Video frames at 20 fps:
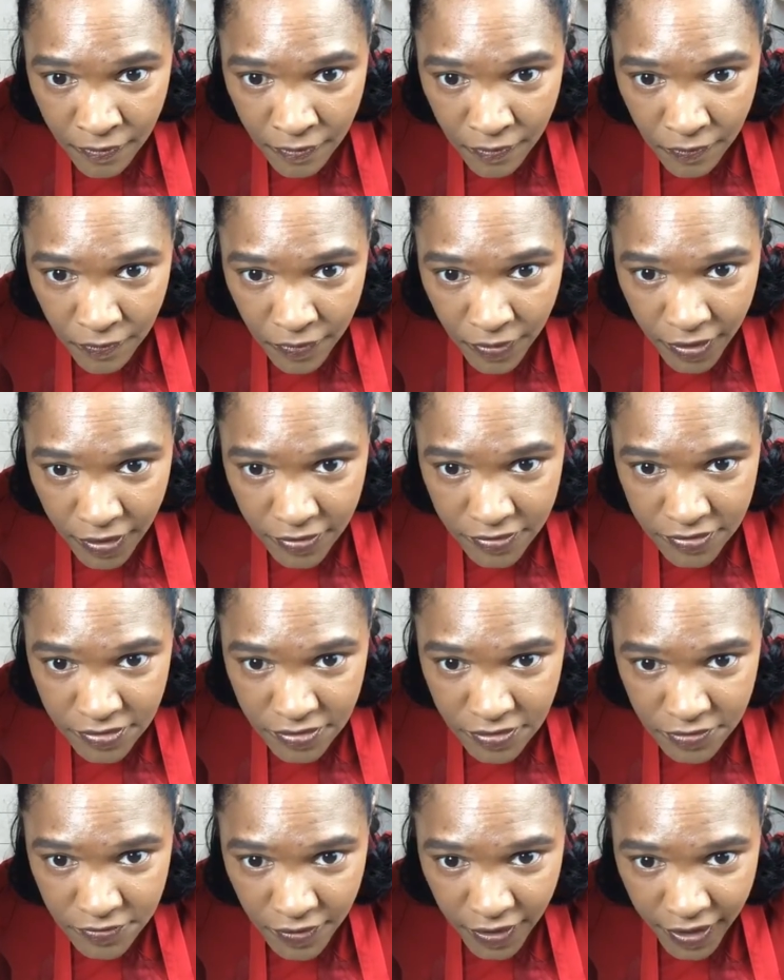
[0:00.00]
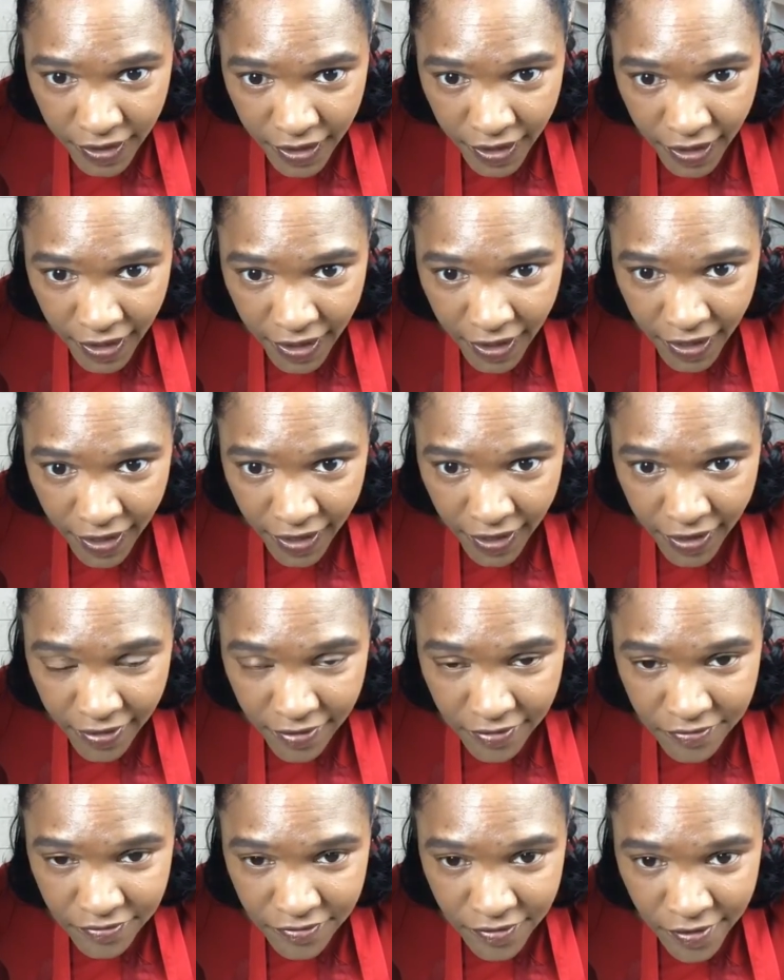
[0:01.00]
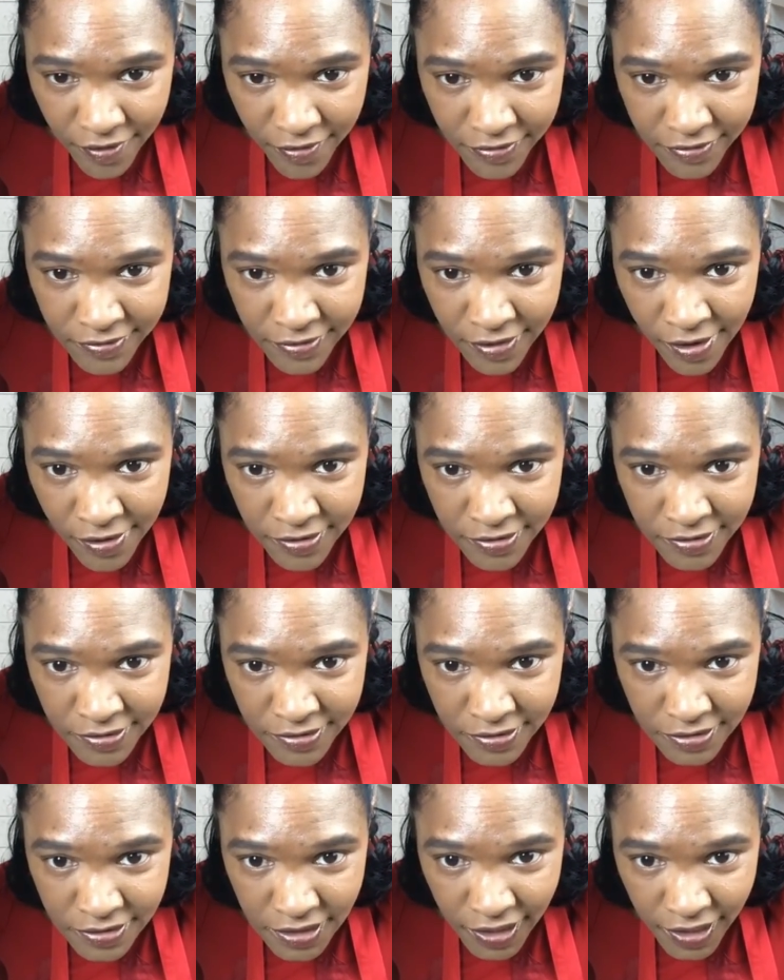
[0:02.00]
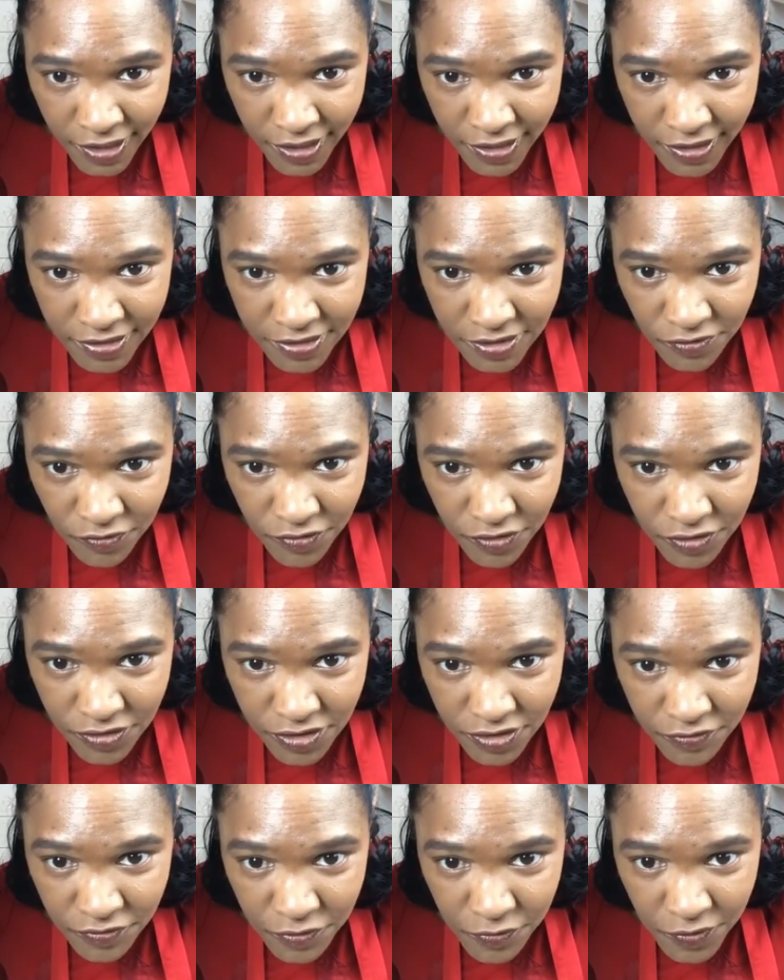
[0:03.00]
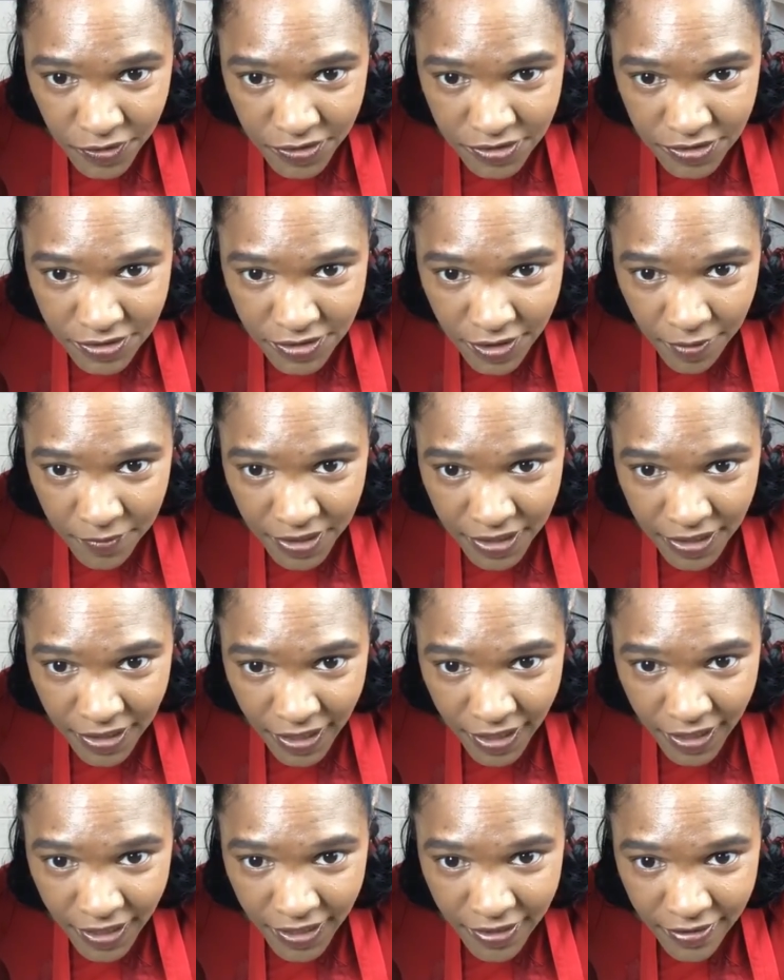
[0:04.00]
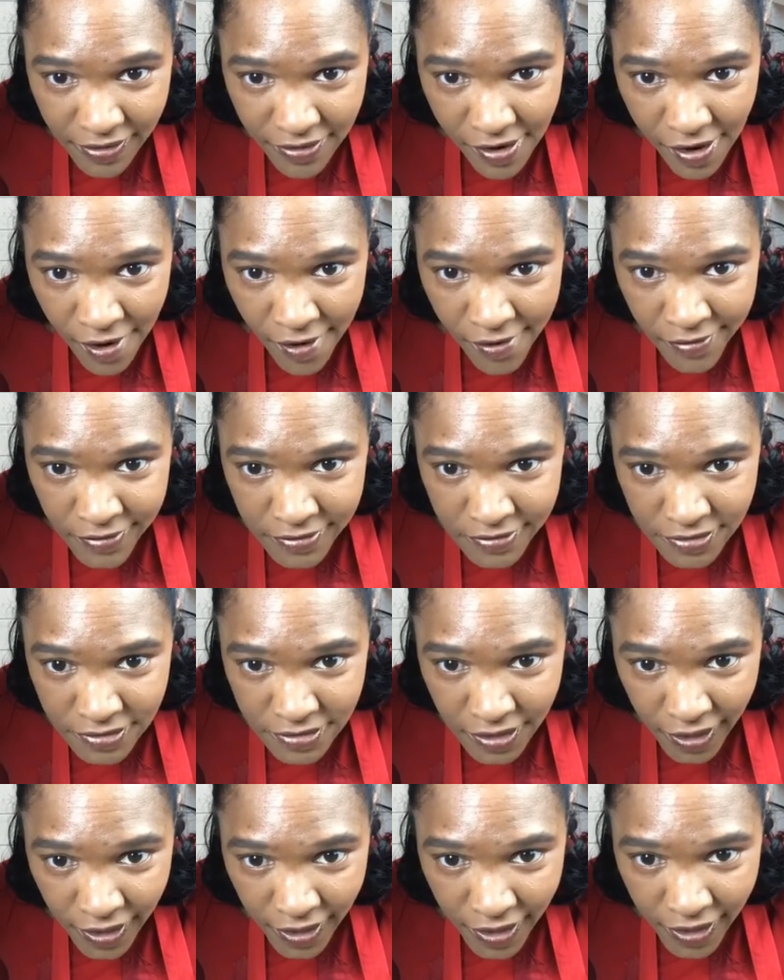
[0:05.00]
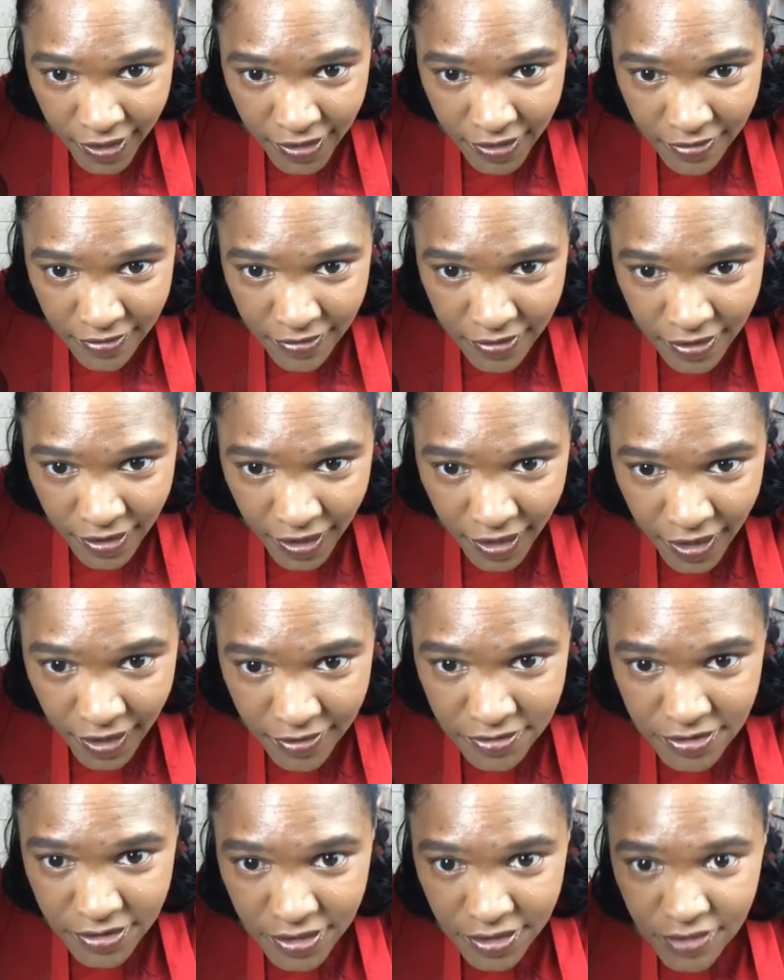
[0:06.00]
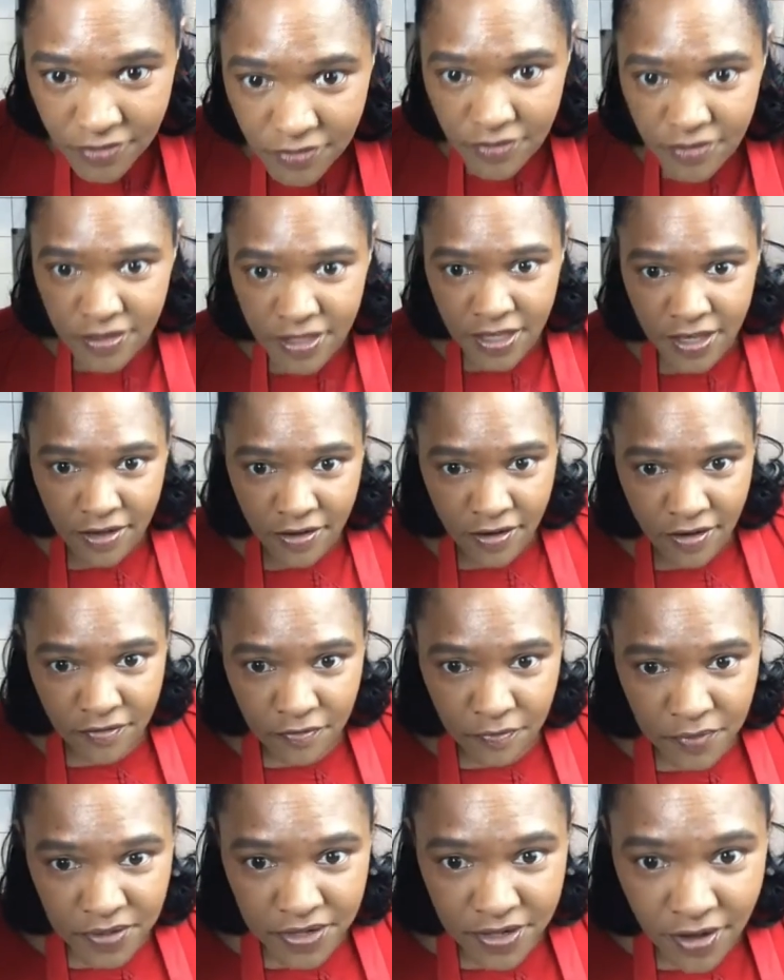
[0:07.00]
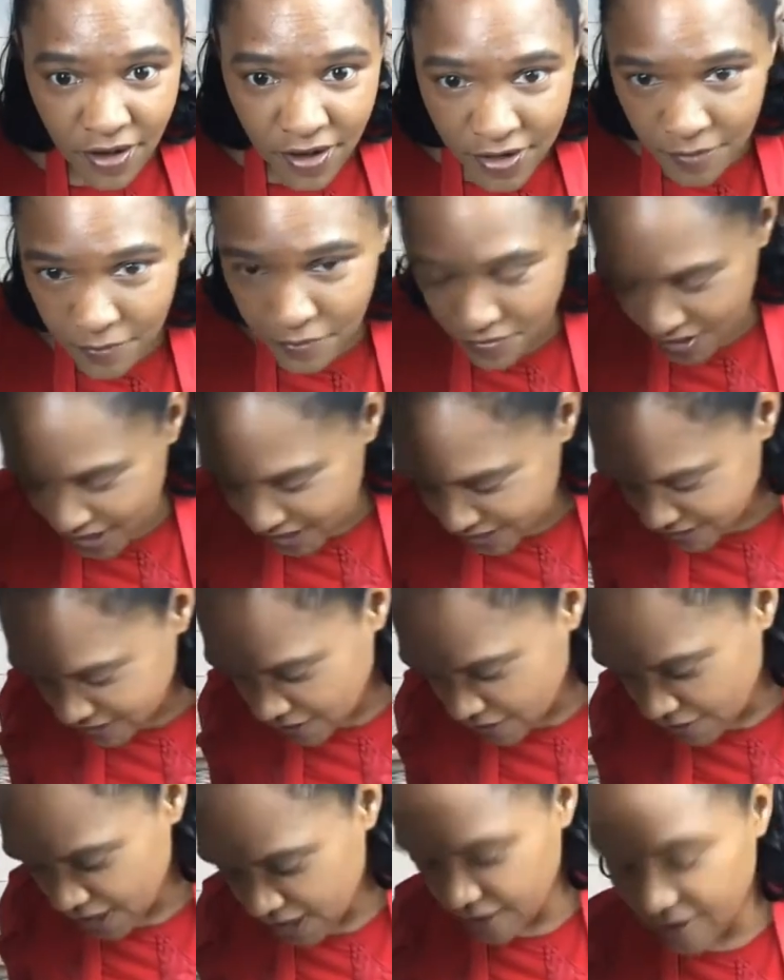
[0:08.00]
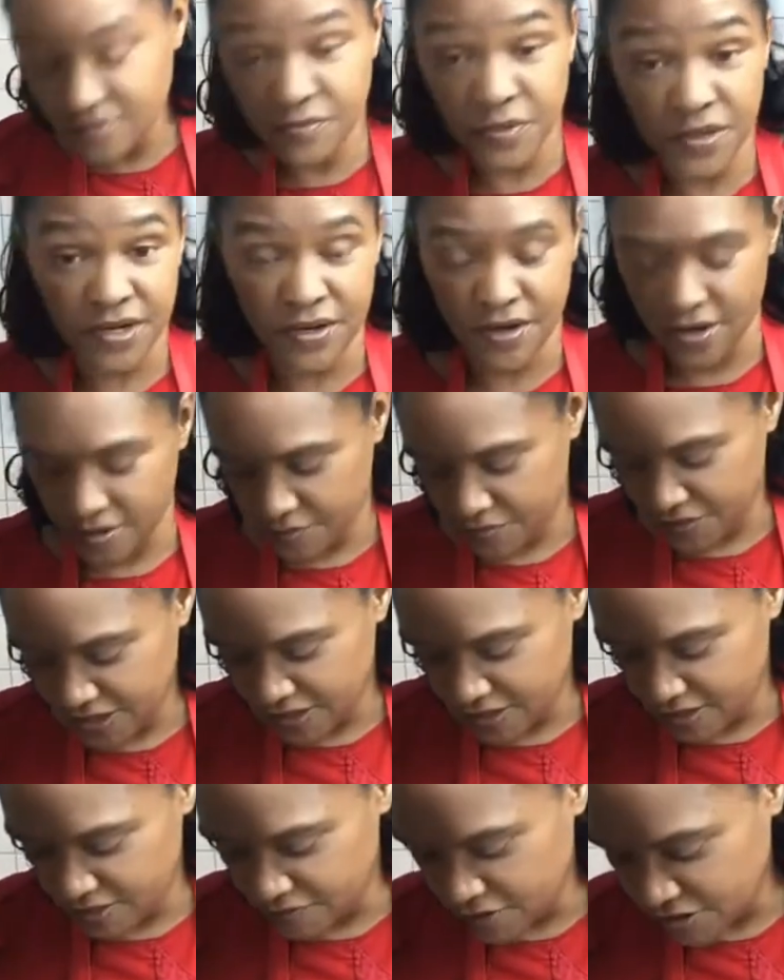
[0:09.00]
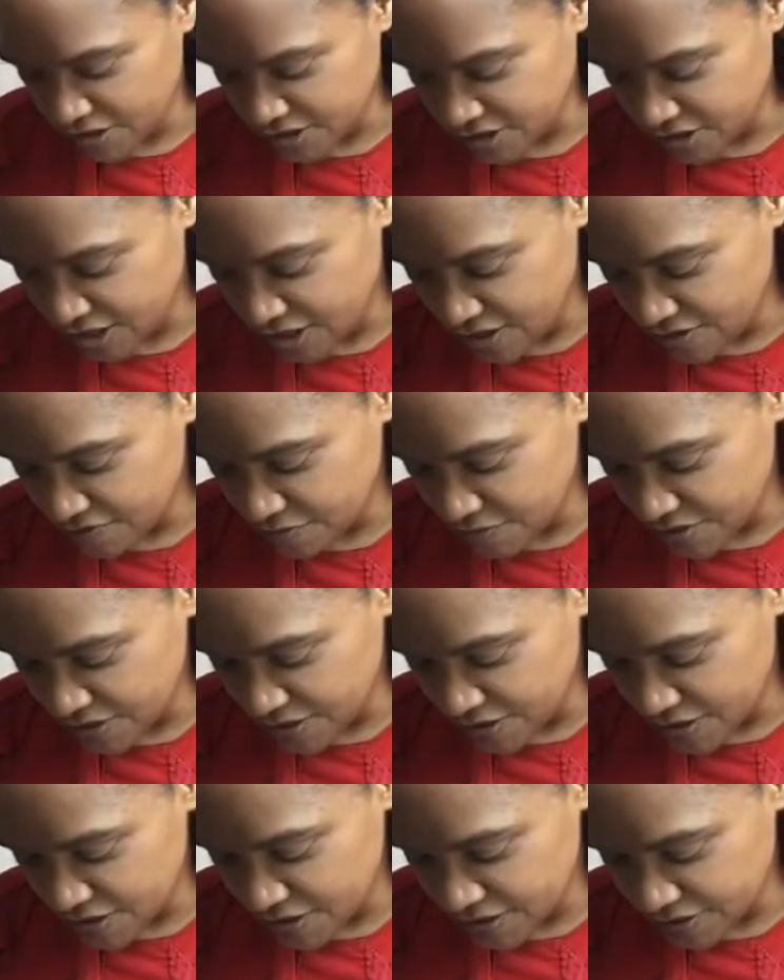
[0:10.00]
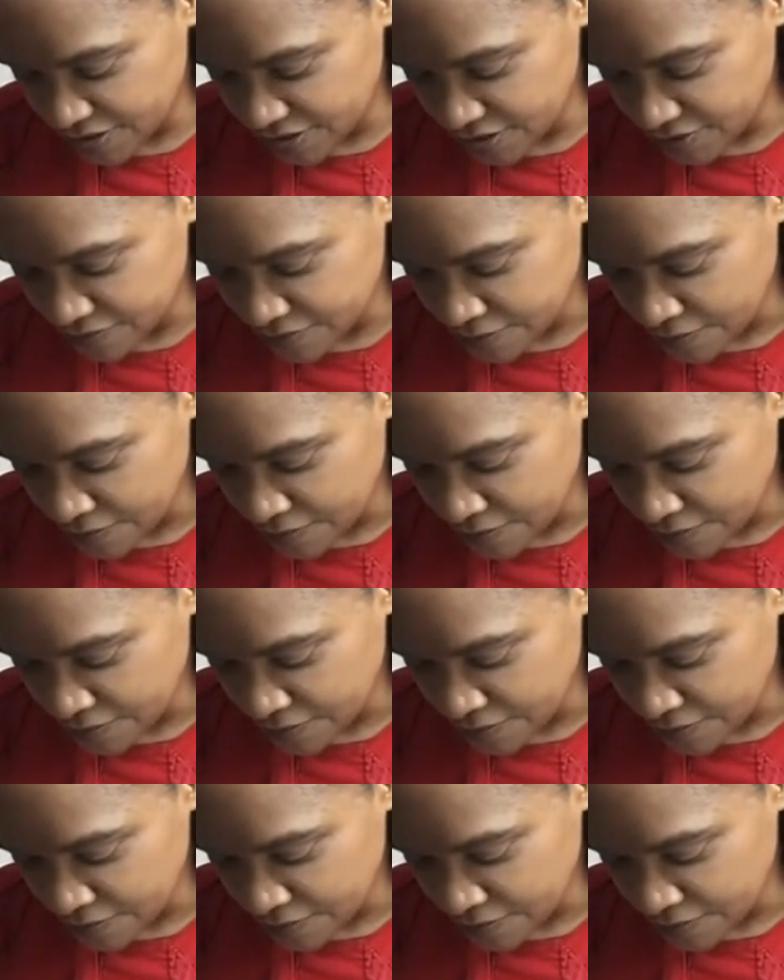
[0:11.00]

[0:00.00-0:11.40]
What else do I have? Okay, there's a few different ones coming in. Yeah, anything else that you think of? Banana bread. Oh, I love banana bread, and I've got a ton of bananas.